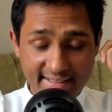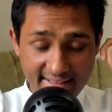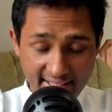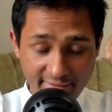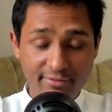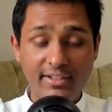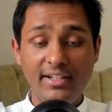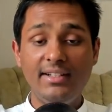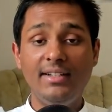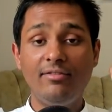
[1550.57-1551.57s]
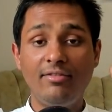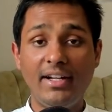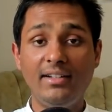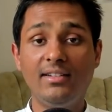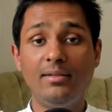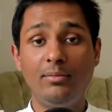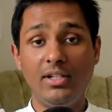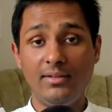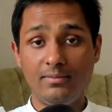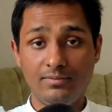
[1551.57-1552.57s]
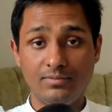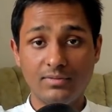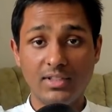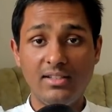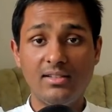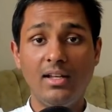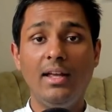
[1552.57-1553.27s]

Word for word: definitely find somebody. Yes.